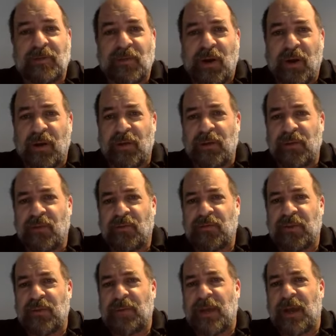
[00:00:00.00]
Your
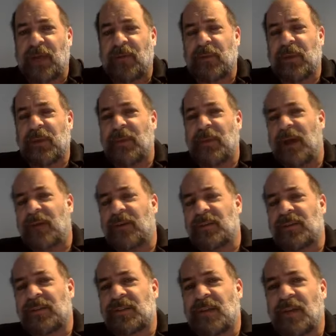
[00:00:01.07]
feedback really
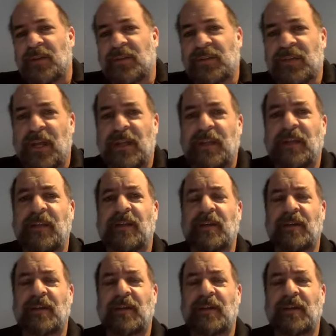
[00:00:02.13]
matters. Understanding,